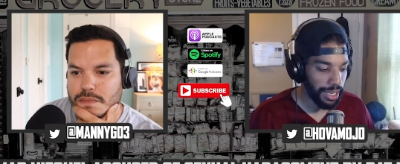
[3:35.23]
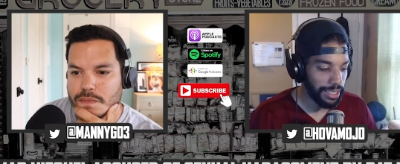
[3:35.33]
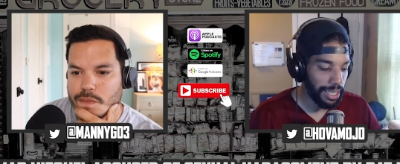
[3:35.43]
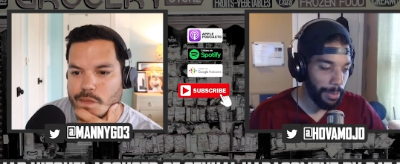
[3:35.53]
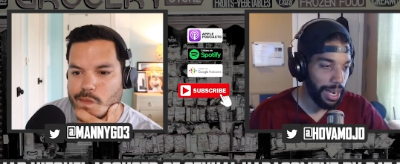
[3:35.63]

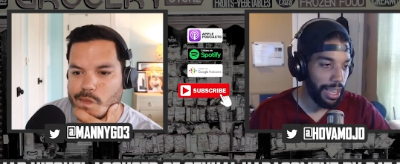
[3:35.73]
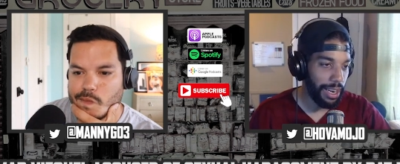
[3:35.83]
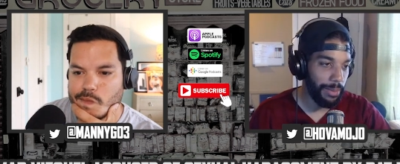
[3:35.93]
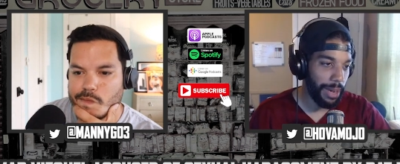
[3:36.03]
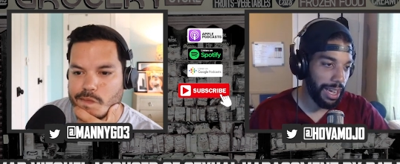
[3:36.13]
Speaker 1: intimidated
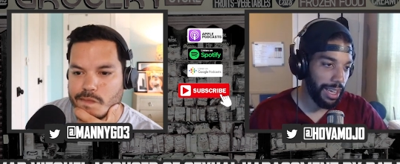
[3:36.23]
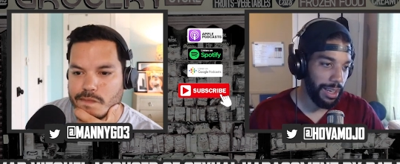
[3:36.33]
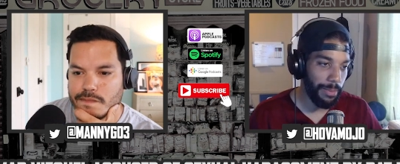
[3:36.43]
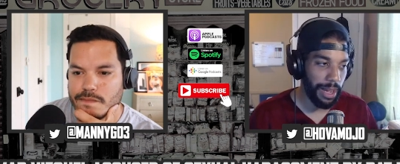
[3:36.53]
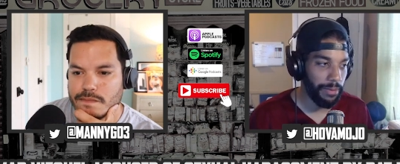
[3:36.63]

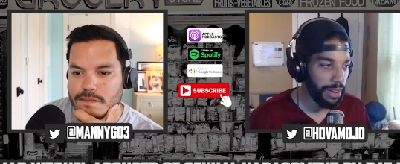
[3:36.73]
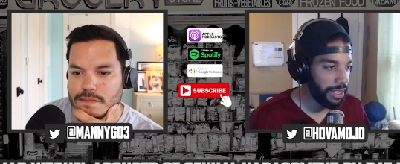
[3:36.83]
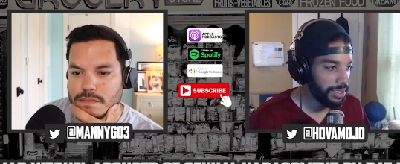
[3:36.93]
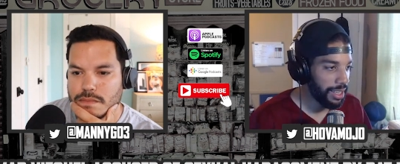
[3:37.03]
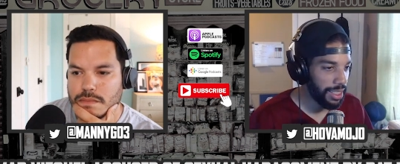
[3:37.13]
by
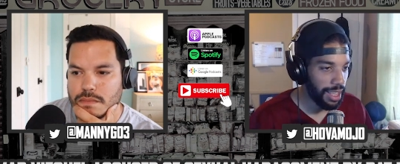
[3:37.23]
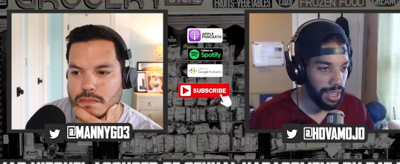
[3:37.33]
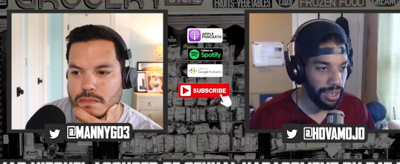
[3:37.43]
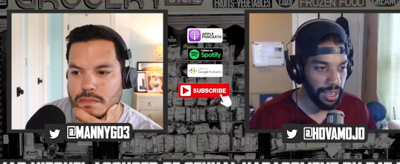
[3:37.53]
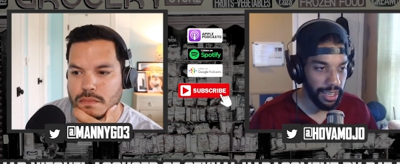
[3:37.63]
figures like
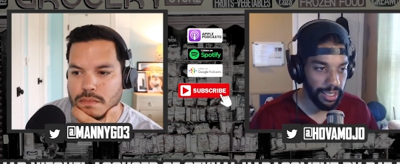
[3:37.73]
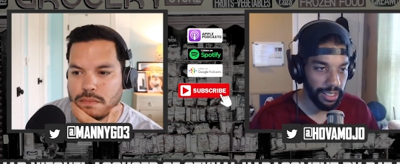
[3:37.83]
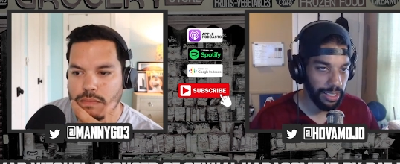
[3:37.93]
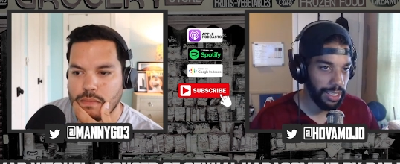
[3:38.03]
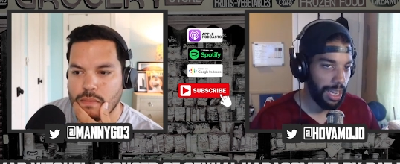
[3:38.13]
that,
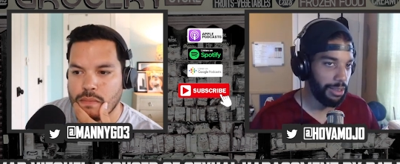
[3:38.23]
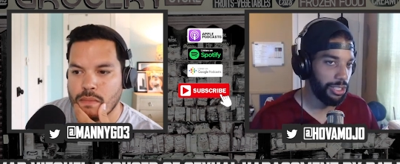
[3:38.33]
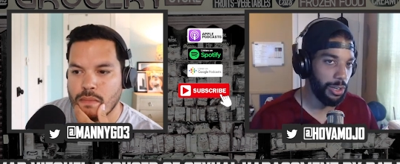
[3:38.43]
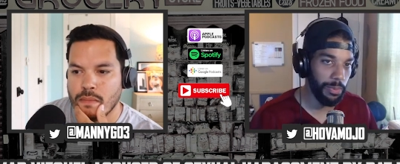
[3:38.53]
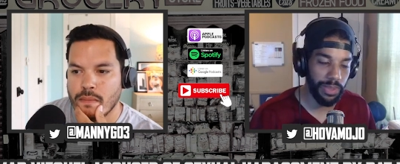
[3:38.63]
and I
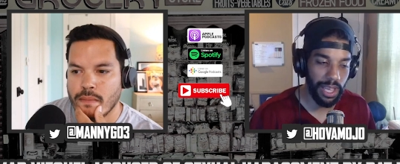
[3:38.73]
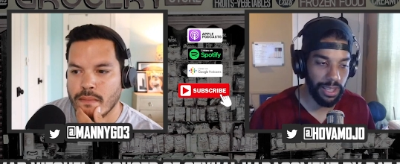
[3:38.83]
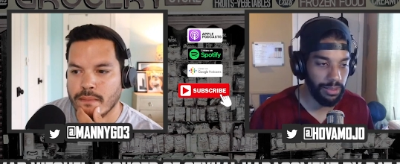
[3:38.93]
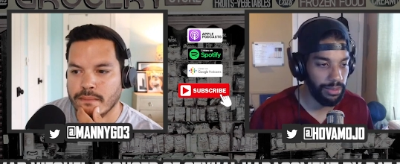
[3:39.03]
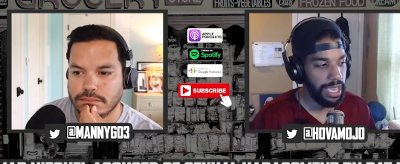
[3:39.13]
just hope
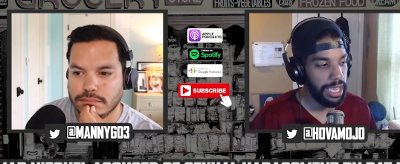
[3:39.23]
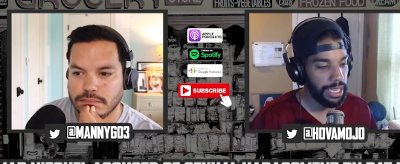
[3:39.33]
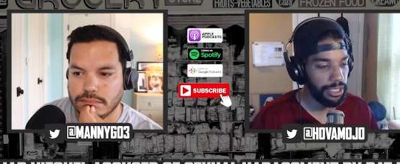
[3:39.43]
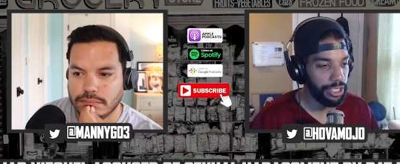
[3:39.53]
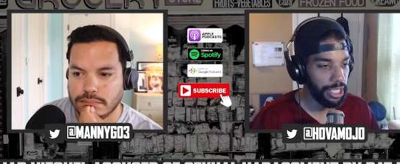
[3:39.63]
that he
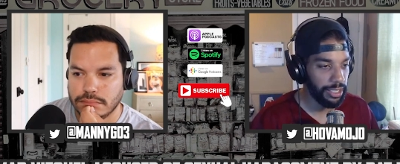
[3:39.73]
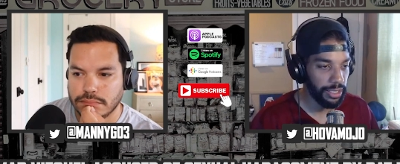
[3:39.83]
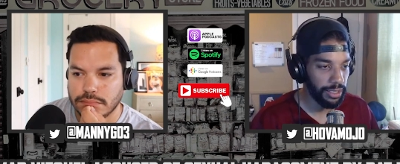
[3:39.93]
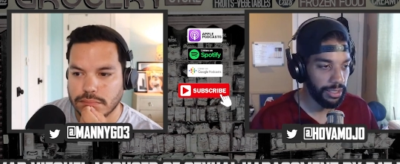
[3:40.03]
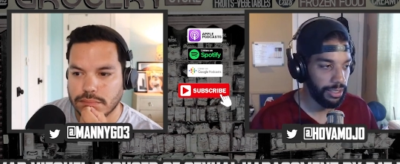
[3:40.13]
gets
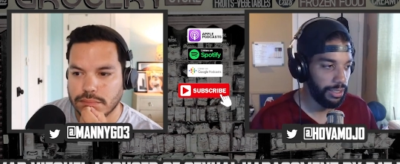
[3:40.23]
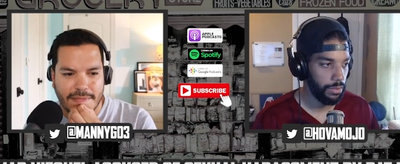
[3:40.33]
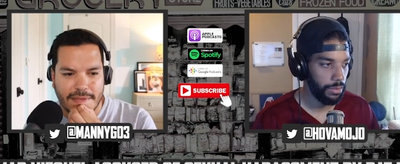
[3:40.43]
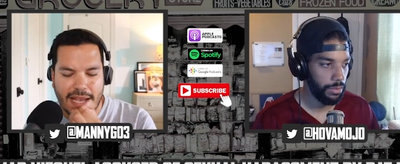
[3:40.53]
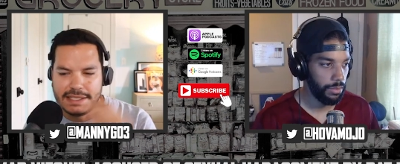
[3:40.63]
justice.
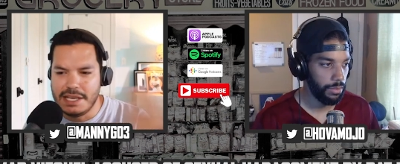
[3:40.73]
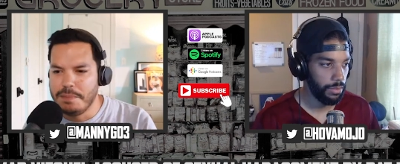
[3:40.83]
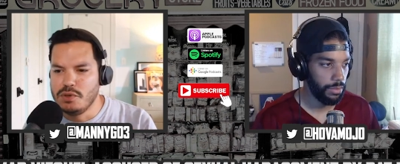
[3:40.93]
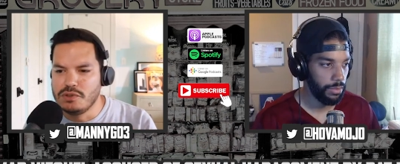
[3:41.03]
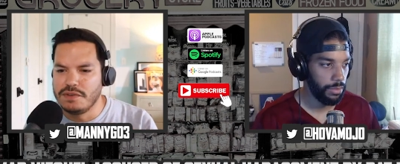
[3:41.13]
Speaker 2: I take
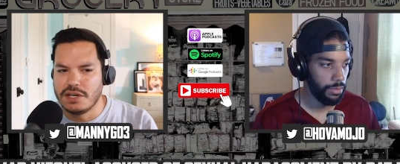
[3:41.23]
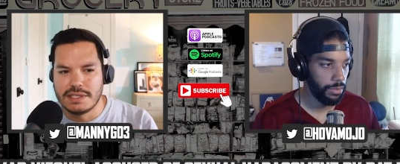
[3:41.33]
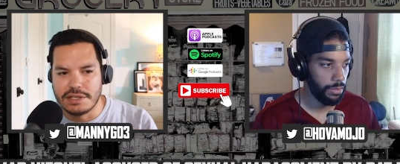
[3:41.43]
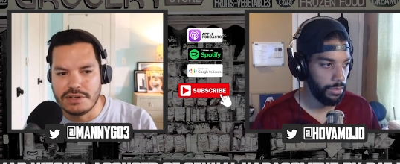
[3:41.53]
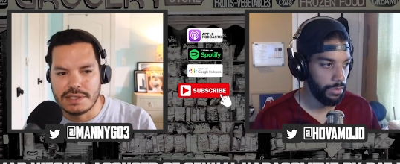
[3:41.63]
abuse very
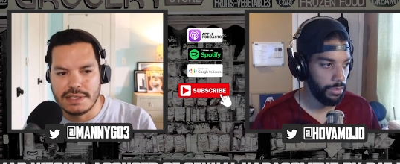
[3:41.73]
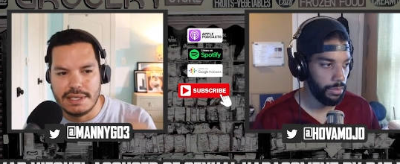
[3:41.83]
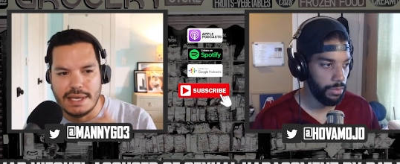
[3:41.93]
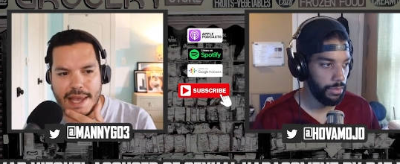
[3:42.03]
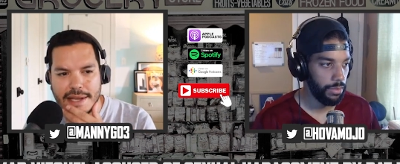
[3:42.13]
seriously,
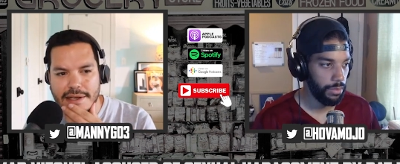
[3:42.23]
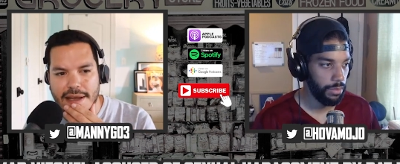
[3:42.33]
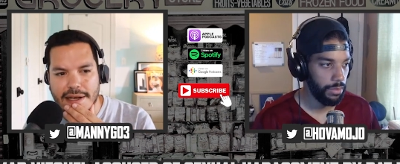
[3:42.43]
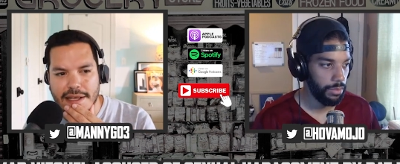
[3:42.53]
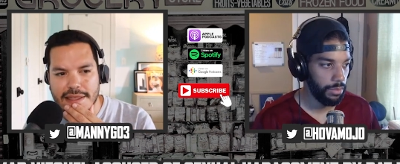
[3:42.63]
and
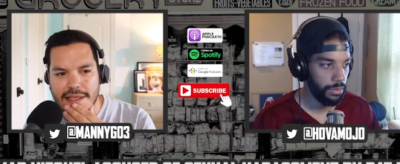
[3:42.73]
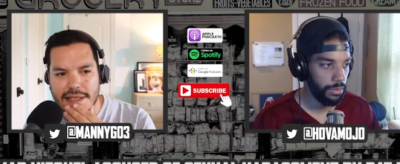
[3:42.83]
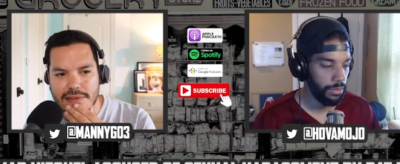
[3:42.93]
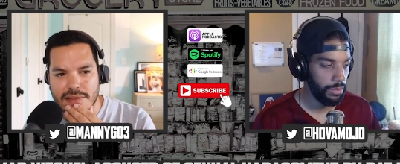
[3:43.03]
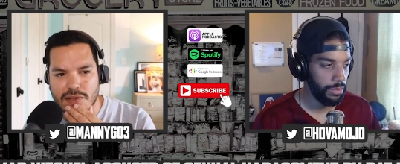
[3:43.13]
I think
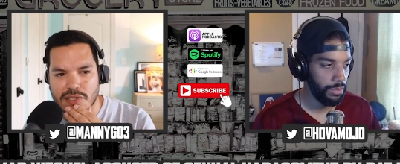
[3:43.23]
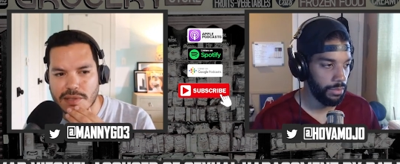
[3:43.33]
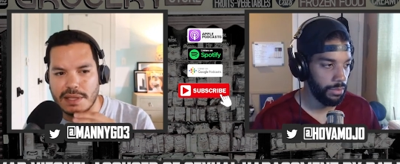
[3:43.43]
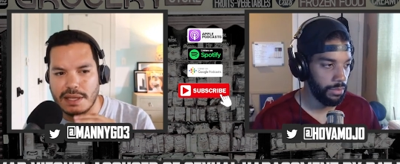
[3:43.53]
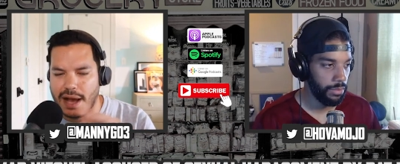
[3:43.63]
that there's
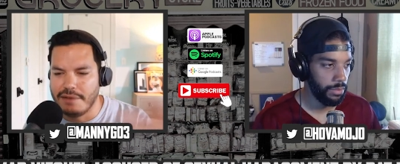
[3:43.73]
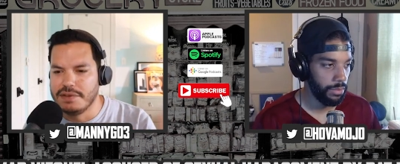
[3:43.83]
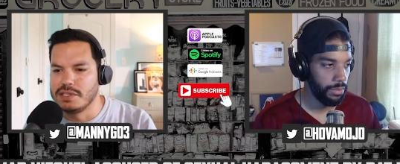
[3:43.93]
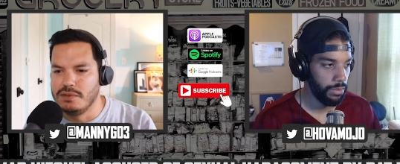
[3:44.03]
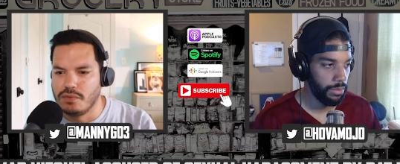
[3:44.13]
something
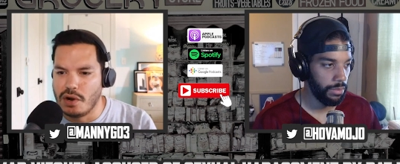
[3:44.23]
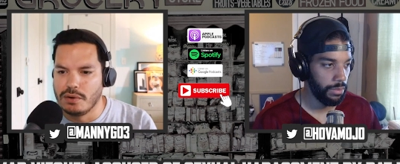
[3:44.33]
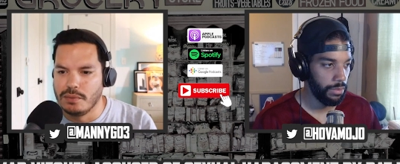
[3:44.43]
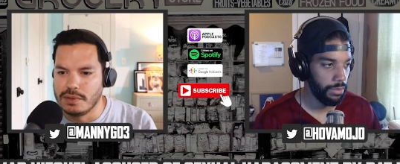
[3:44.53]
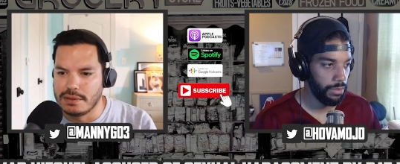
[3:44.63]
obviously wrong
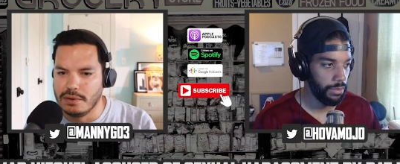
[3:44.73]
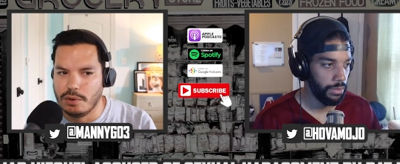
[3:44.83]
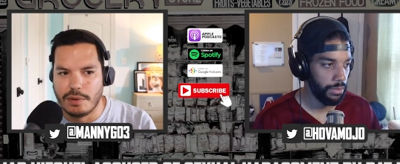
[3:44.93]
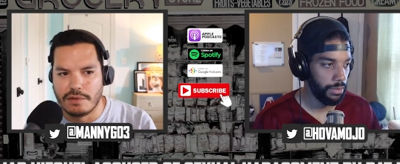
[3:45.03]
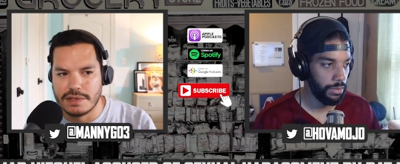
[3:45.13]
with
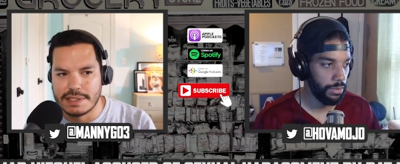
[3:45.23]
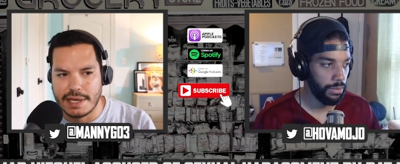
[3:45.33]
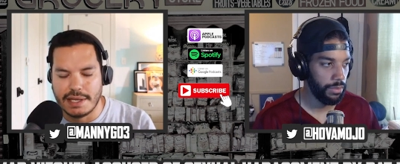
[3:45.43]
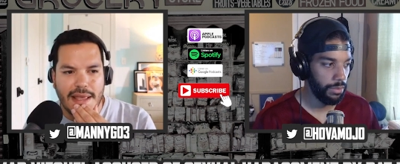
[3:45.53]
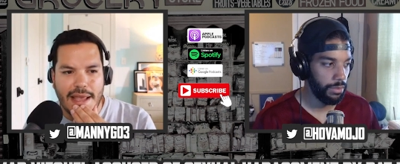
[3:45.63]
Omar
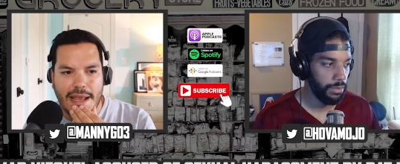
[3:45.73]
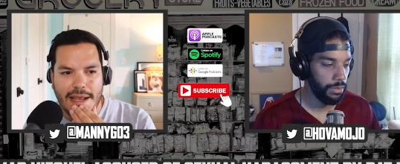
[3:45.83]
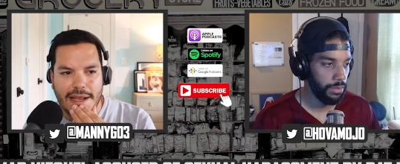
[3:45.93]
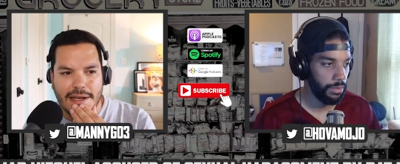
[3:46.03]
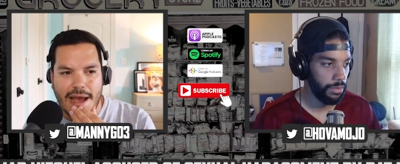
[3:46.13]
Vizquel,
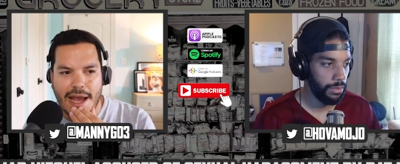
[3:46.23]
and I